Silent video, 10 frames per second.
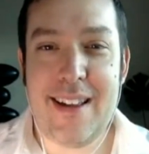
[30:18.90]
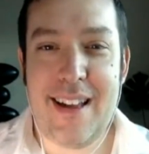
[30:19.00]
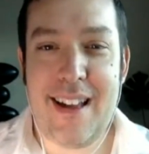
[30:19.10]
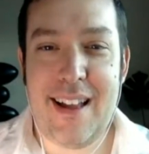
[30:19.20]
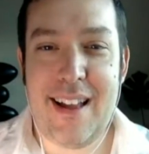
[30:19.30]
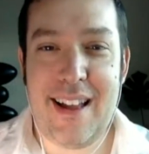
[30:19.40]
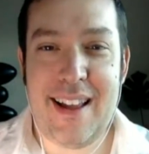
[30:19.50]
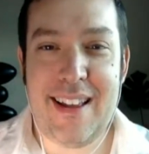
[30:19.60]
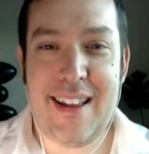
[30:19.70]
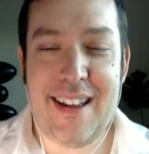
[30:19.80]

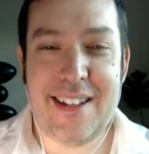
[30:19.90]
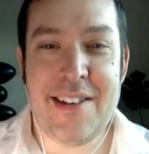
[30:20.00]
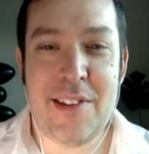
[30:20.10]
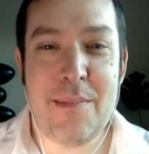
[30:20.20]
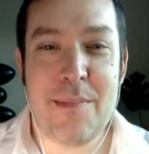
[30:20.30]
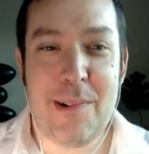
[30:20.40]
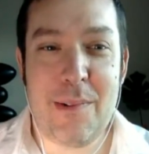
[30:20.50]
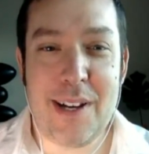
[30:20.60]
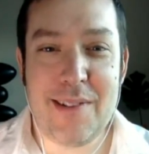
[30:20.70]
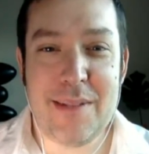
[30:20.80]
I did another poll while you
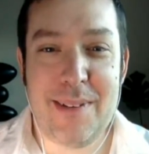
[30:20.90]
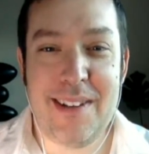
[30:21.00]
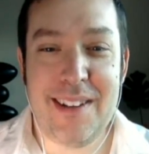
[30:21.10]
were speaking.